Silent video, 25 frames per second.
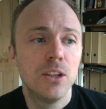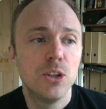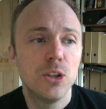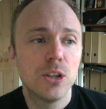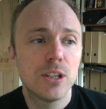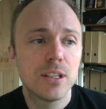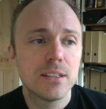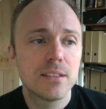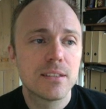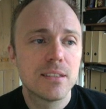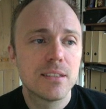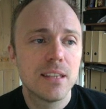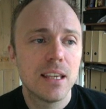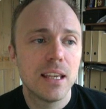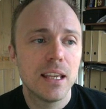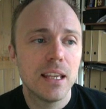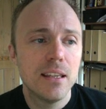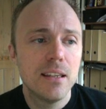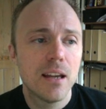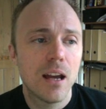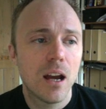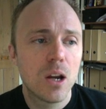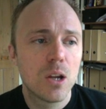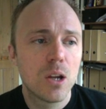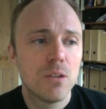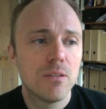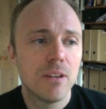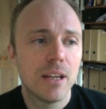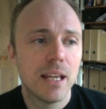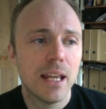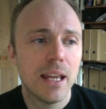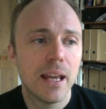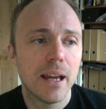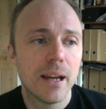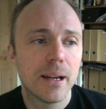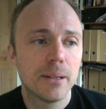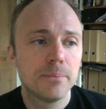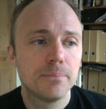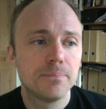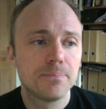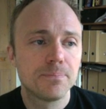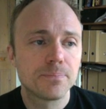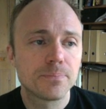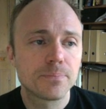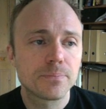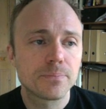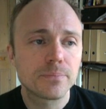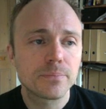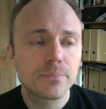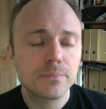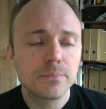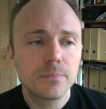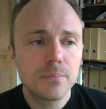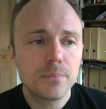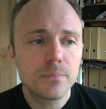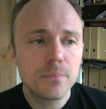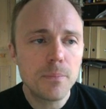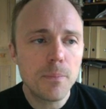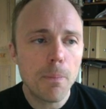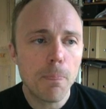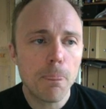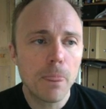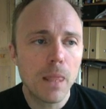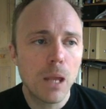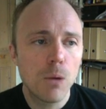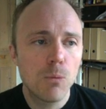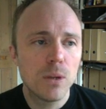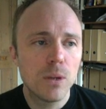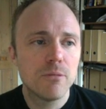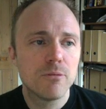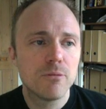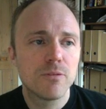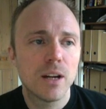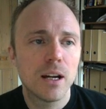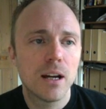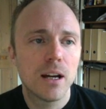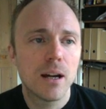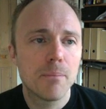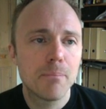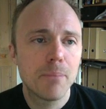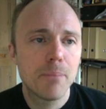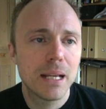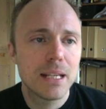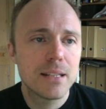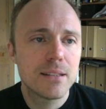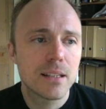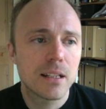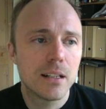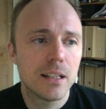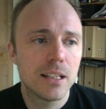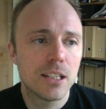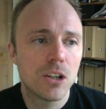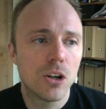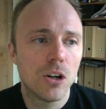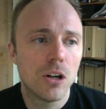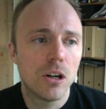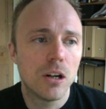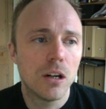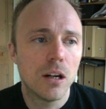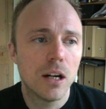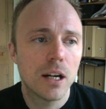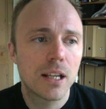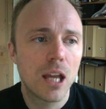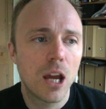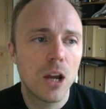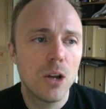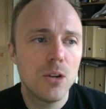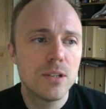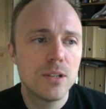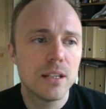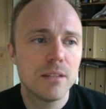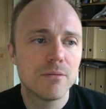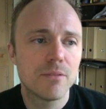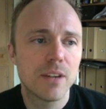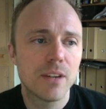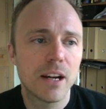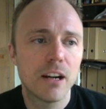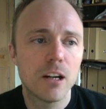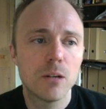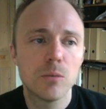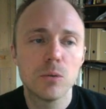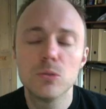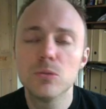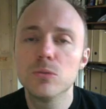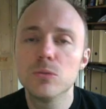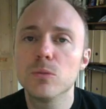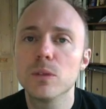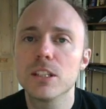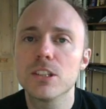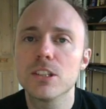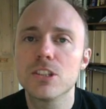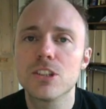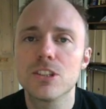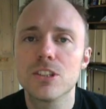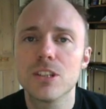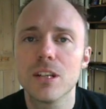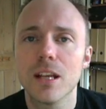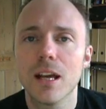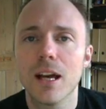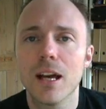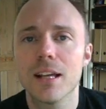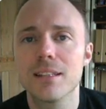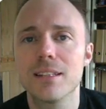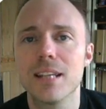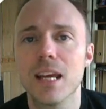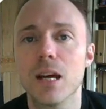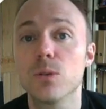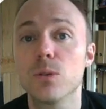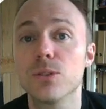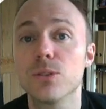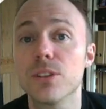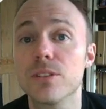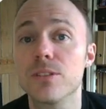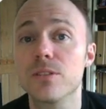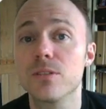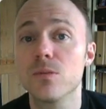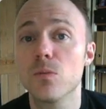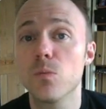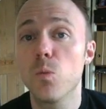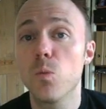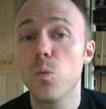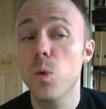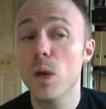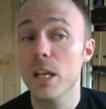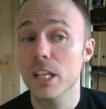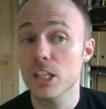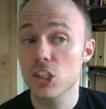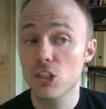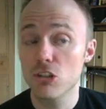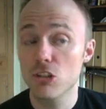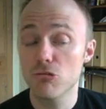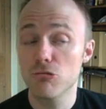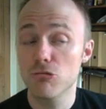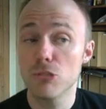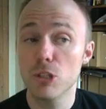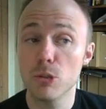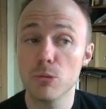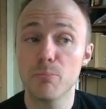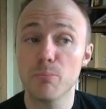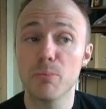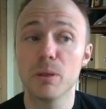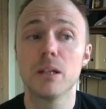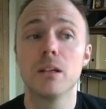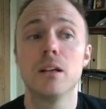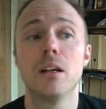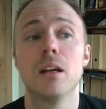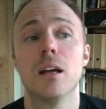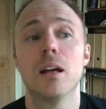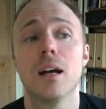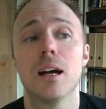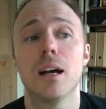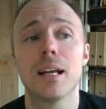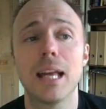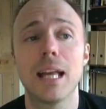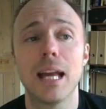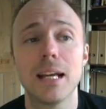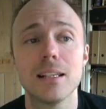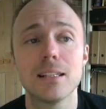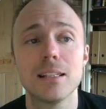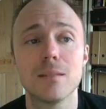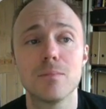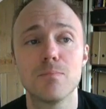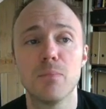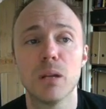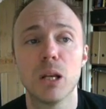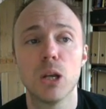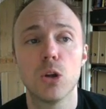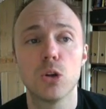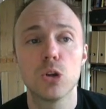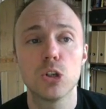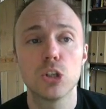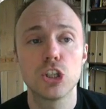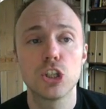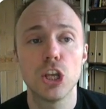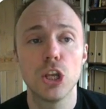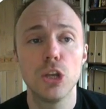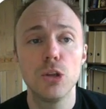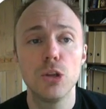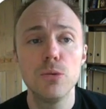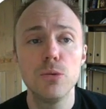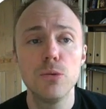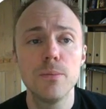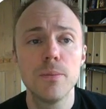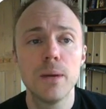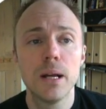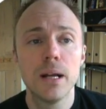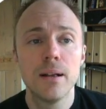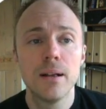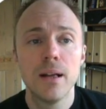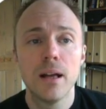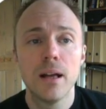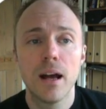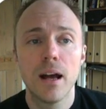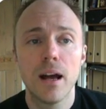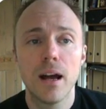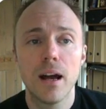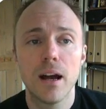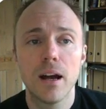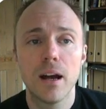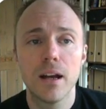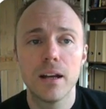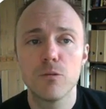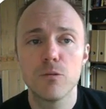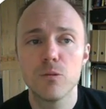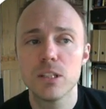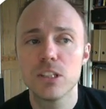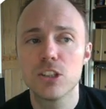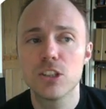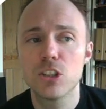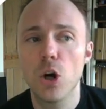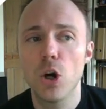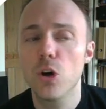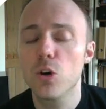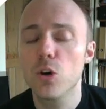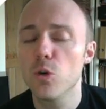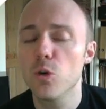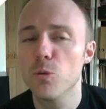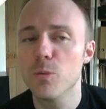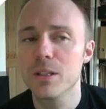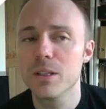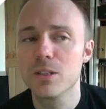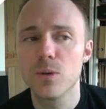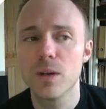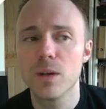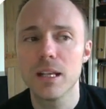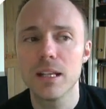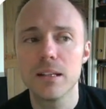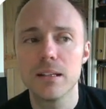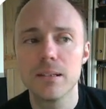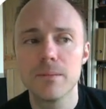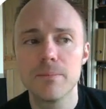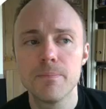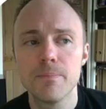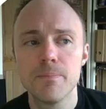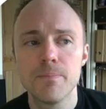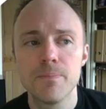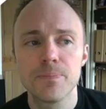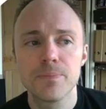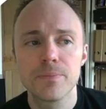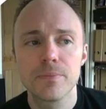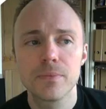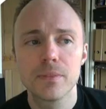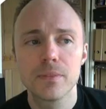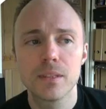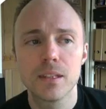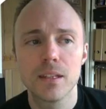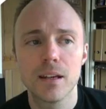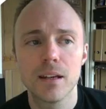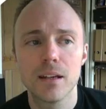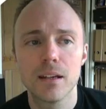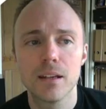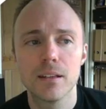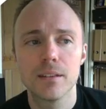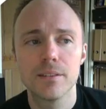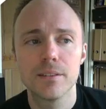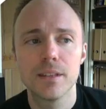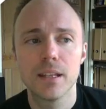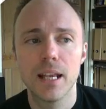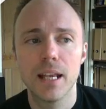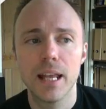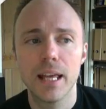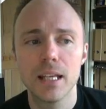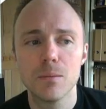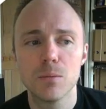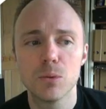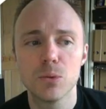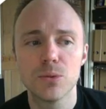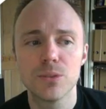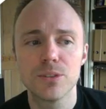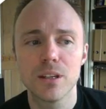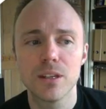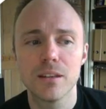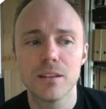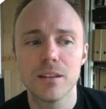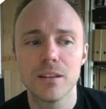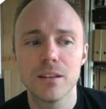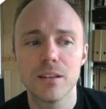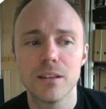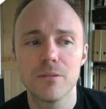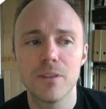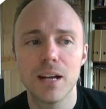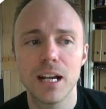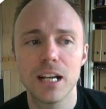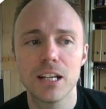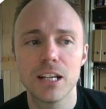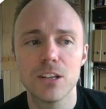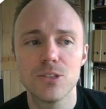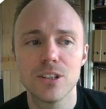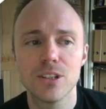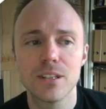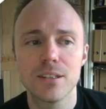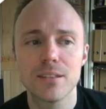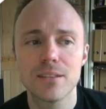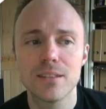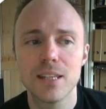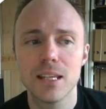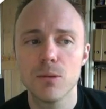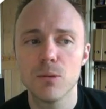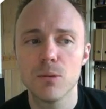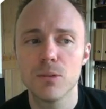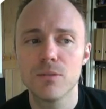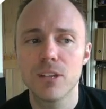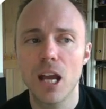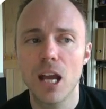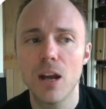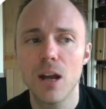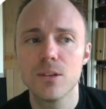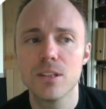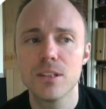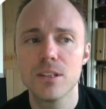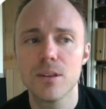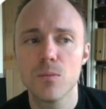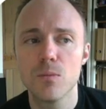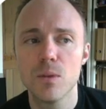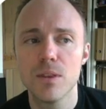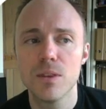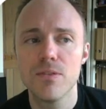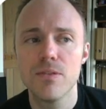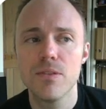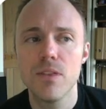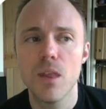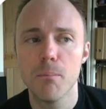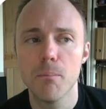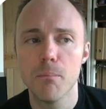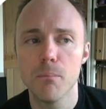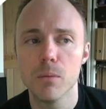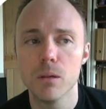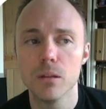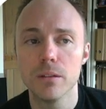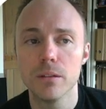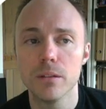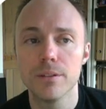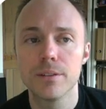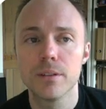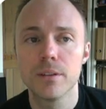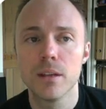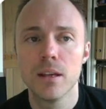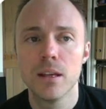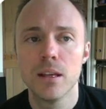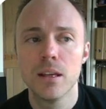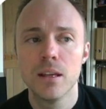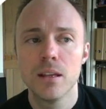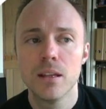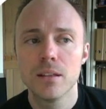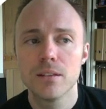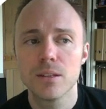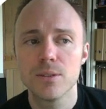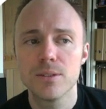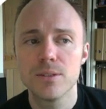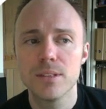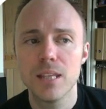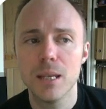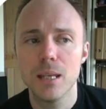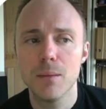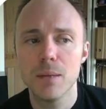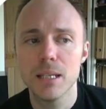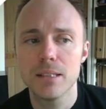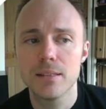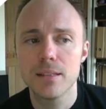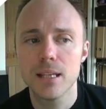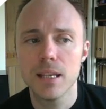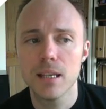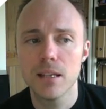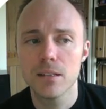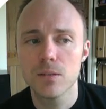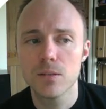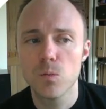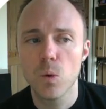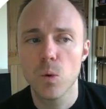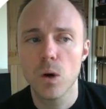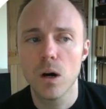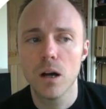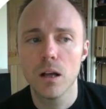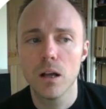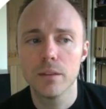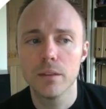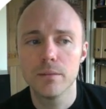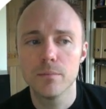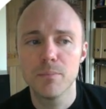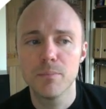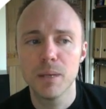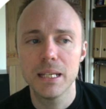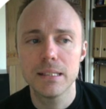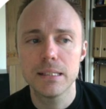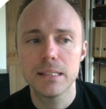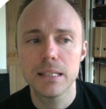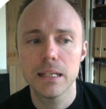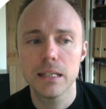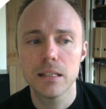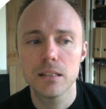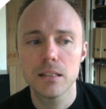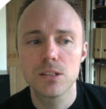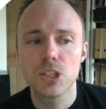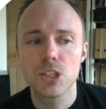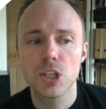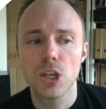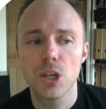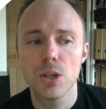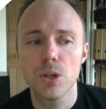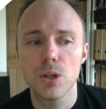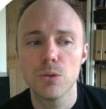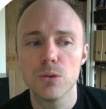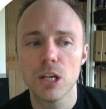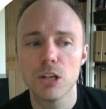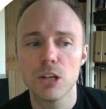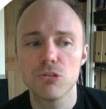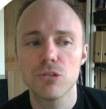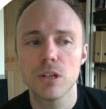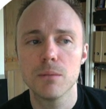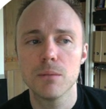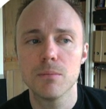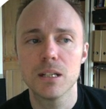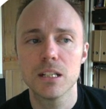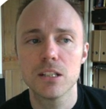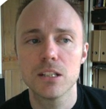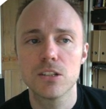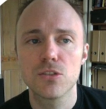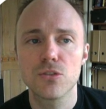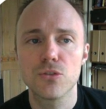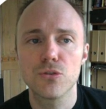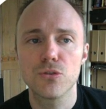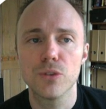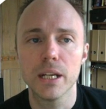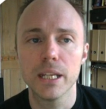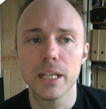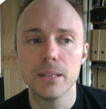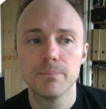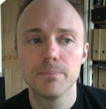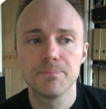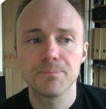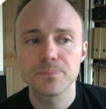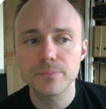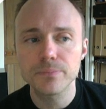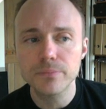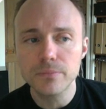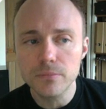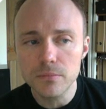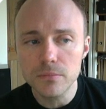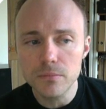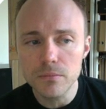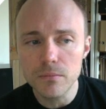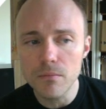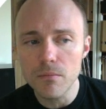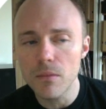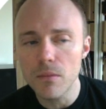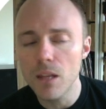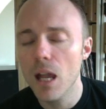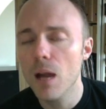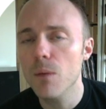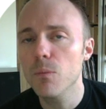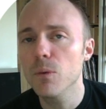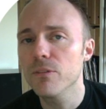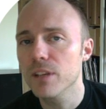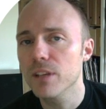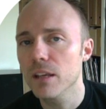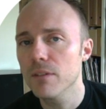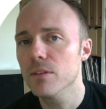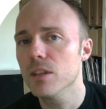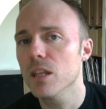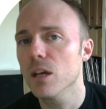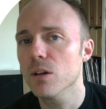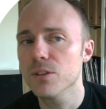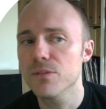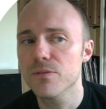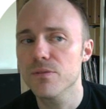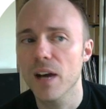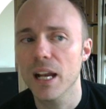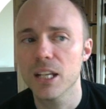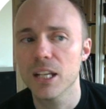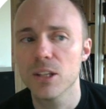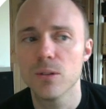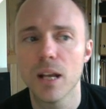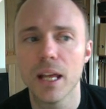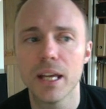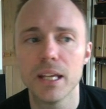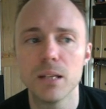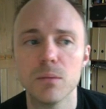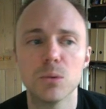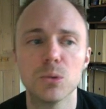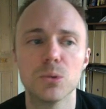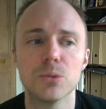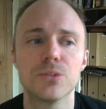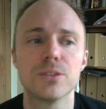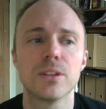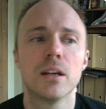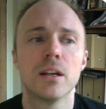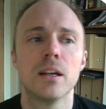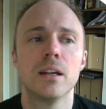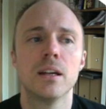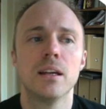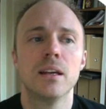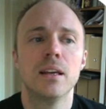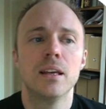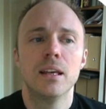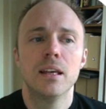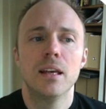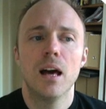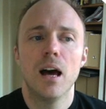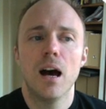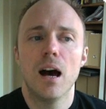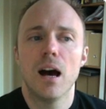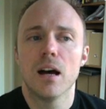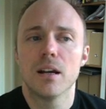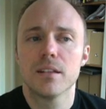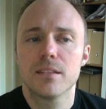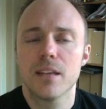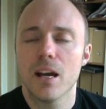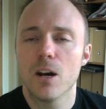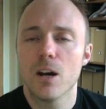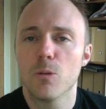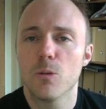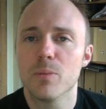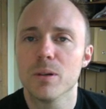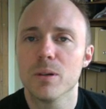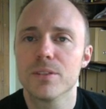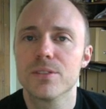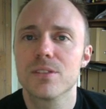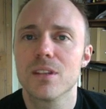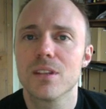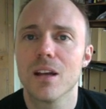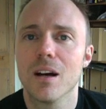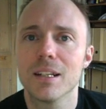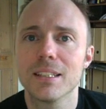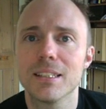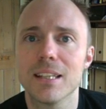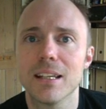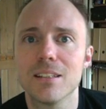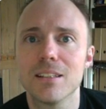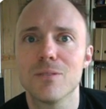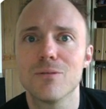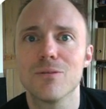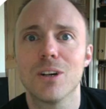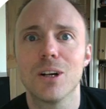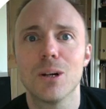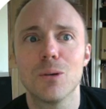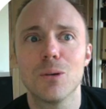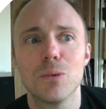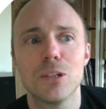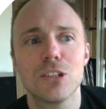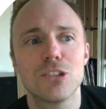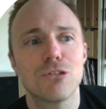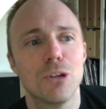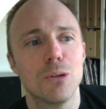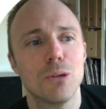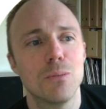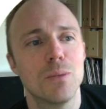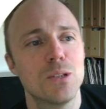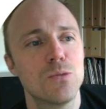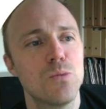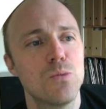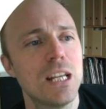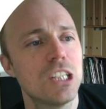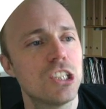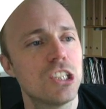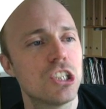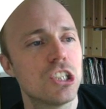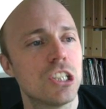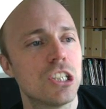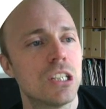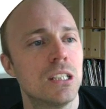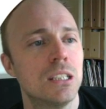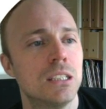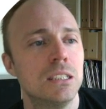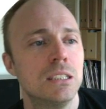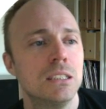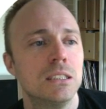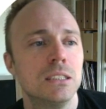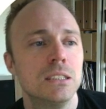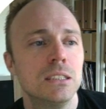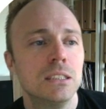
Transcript: You can see over here we've basically got a coding variable which tells us which group a case belonged to, and if we toggle between the labels and the values, you can see we've coded them with numbers. So CBT is 1, BT is 2, no treatment is 3, and we've given those value labels to help us identify which group is which.